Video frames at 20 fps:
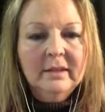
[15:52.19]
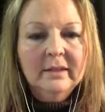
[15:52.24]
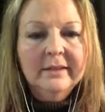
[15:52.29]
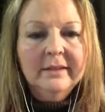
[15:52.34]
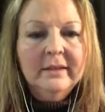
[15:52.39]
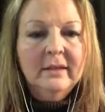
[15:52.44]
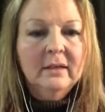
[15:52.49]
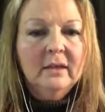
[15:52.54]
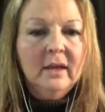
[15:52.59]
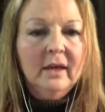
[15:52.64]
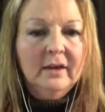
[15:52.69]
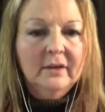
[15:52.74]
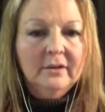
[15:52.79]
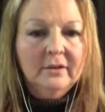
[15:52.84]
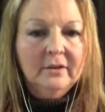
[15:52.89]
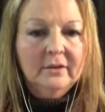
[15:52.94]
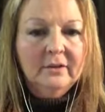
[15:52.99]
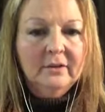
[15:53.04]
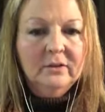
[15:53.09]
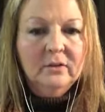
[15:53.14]
in
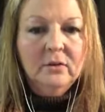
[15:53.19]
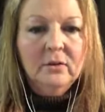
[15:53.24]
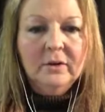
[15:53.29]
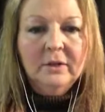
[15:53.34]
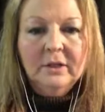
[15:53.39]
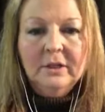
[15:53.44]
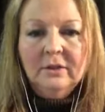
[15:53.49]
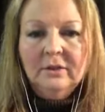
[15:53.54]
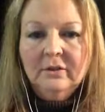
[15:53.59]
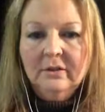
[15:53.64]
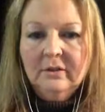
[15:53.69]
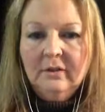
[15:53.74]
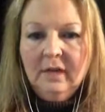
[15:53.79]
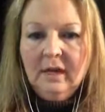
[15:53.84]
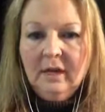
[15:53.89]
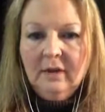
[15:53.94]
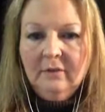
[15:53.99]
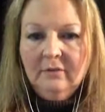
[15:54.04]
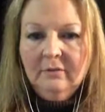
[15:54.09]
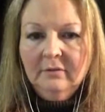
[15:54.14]
others or yourself,